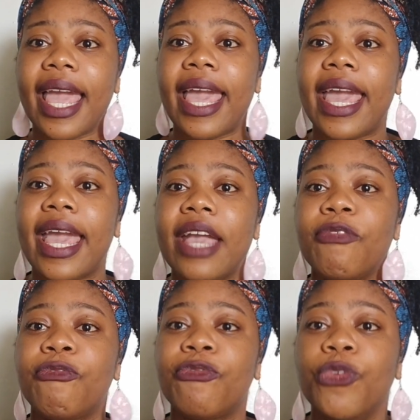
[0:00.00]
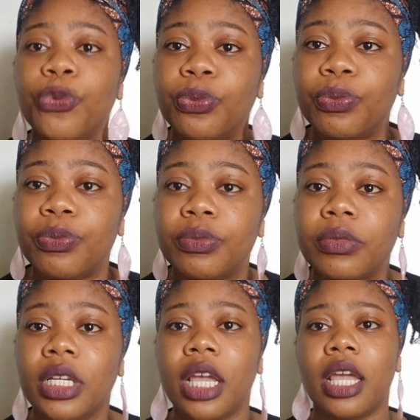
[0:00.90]
Efu.
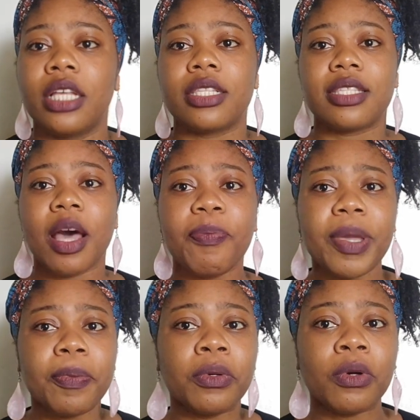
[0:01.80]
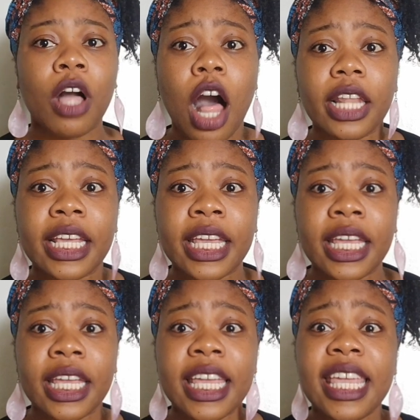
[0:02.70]
Some people call it
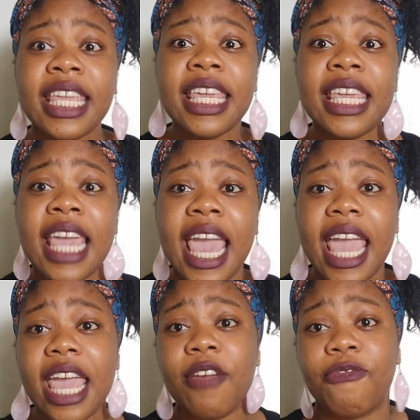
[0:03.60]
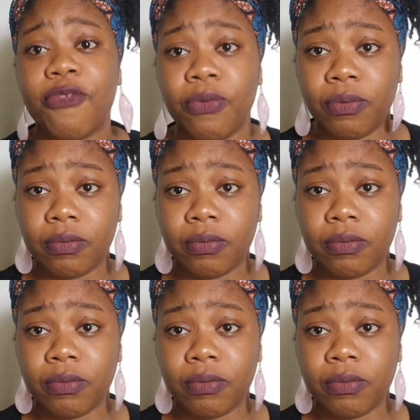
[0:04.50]
ihe efu,